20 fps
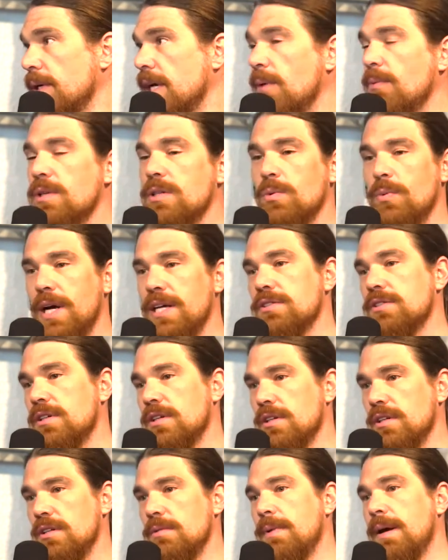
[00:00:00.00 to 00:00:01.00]
I went to Western
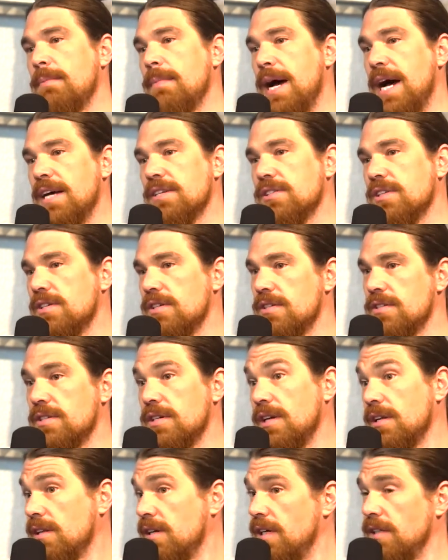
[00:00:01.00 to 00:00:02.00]
to do my master's, and
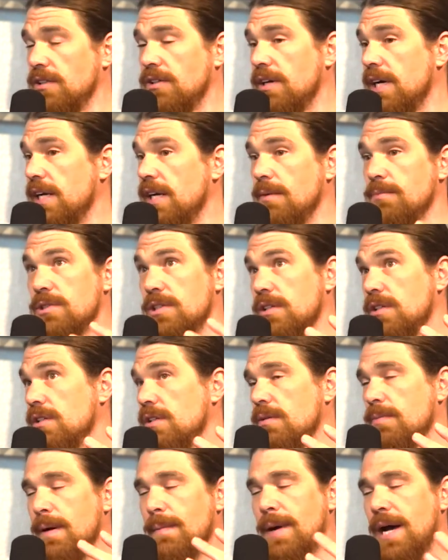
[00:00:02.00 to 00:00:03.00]
I thought, great, I'm just going to do
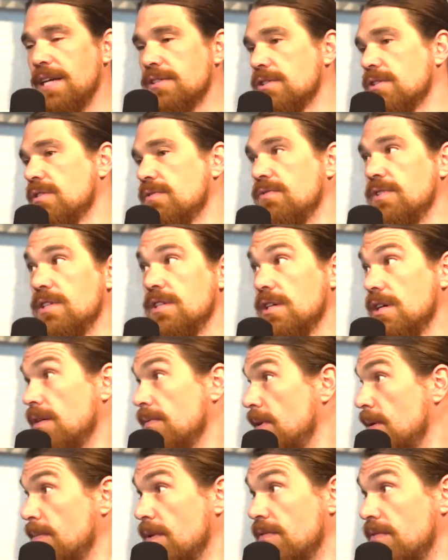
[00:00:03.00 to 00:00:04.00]
my master's of physio. I'm going
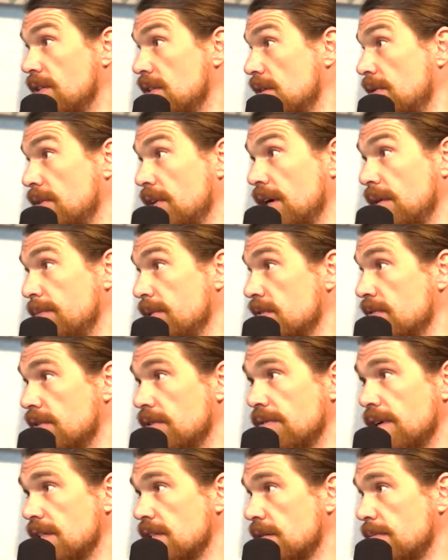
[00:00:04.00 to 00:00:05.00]
to be a physiotherapist for the
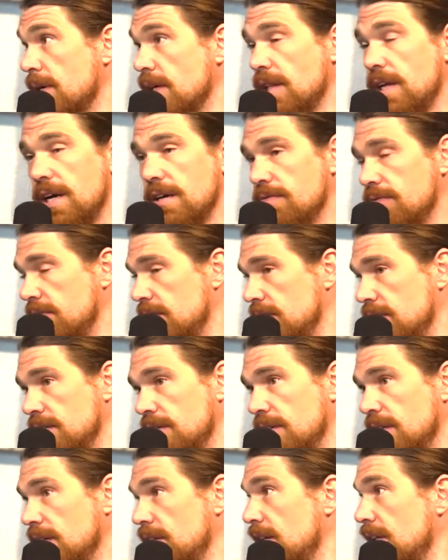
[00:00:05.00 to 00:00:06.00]
rest of my life.
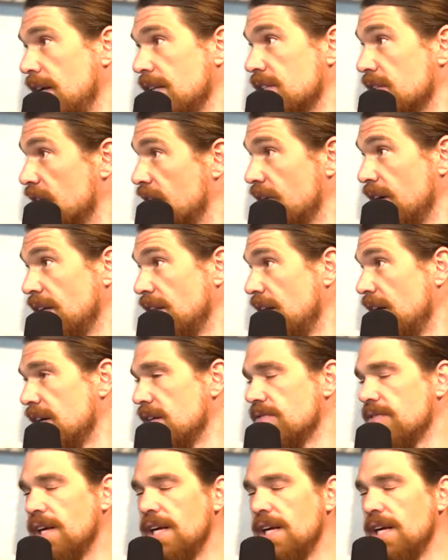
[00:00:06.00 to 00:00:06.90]
And that's a great life.